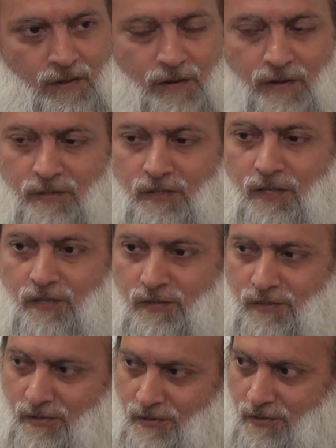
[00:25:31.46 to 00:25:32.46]
And he
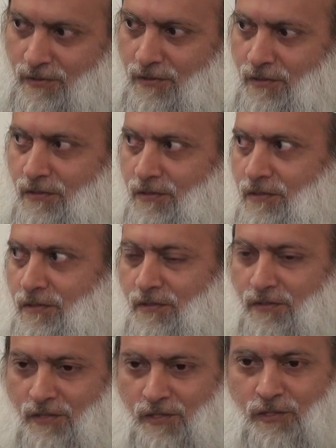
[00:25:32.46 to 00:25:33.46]
says,
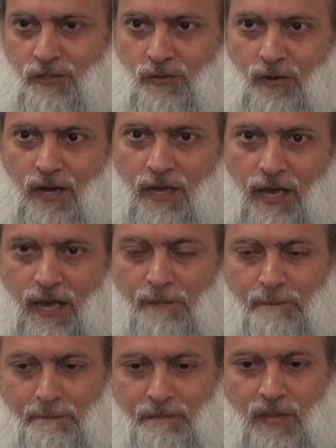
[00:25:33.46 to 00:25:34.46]
this is who I
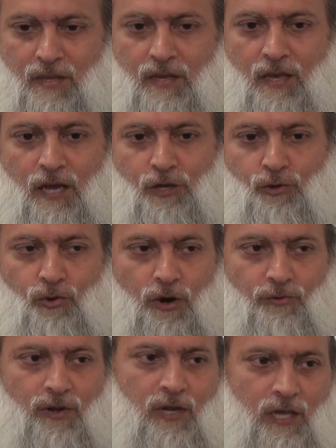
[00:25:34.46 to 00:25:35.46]
am, and you
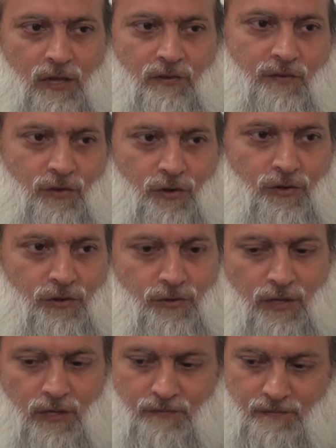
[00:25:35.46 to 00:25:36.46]
are relieved of your
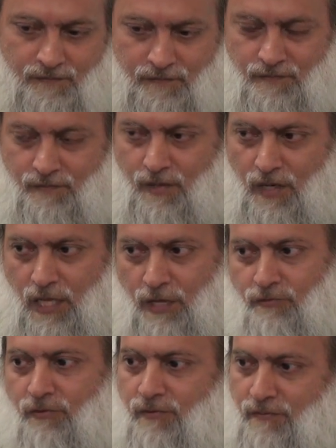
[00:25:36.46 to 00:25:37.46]
duty.
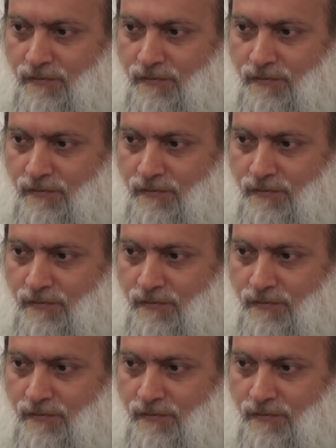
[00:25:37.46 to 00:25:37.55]
Leave.